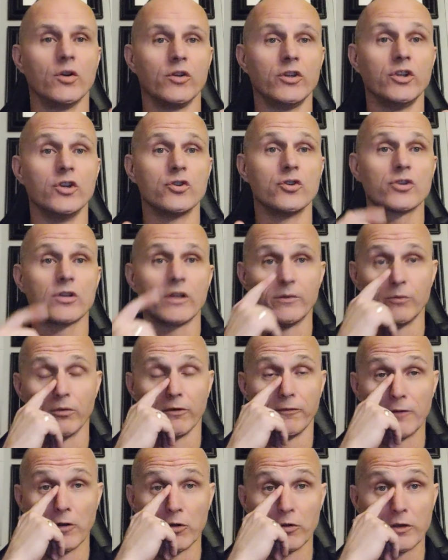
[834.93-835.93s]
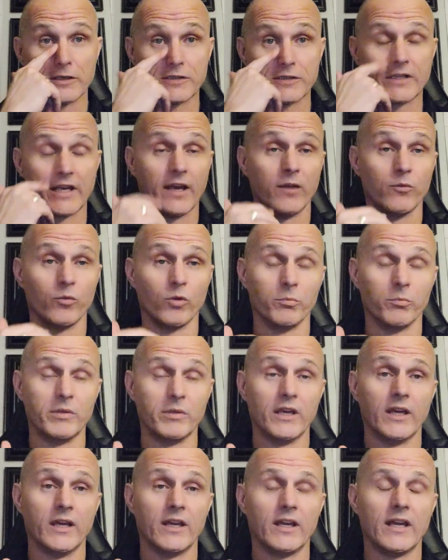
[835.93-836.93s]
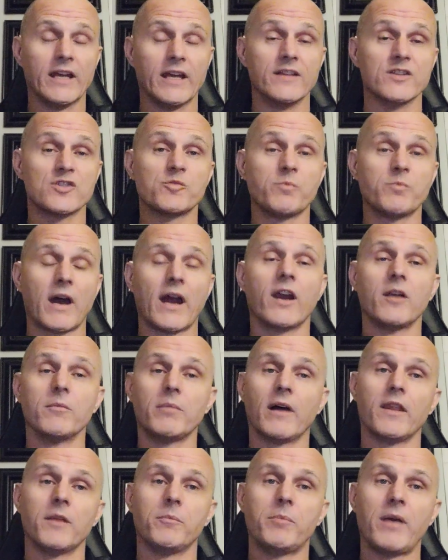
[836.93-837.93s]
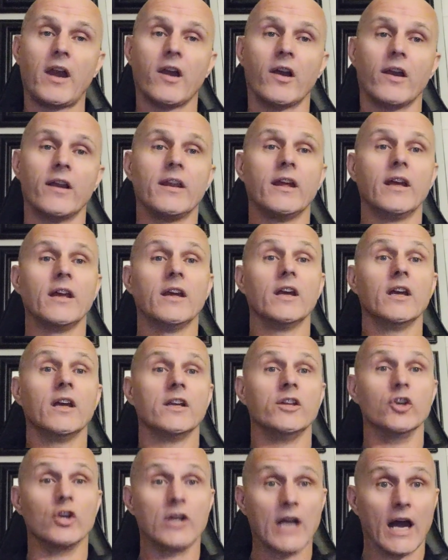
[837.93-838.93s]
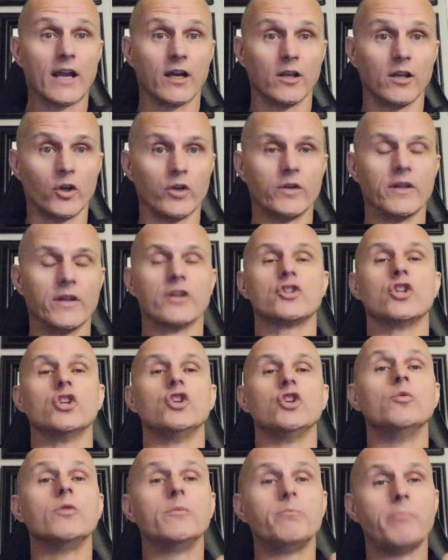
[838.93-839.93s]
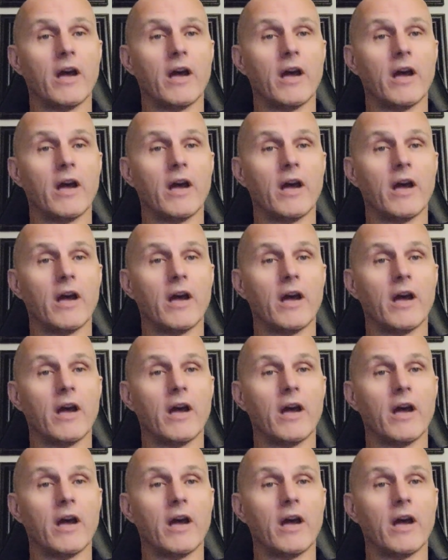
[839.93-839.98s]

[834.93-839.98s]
usually will focus and will be inspired by the parent. You got to learn this. You better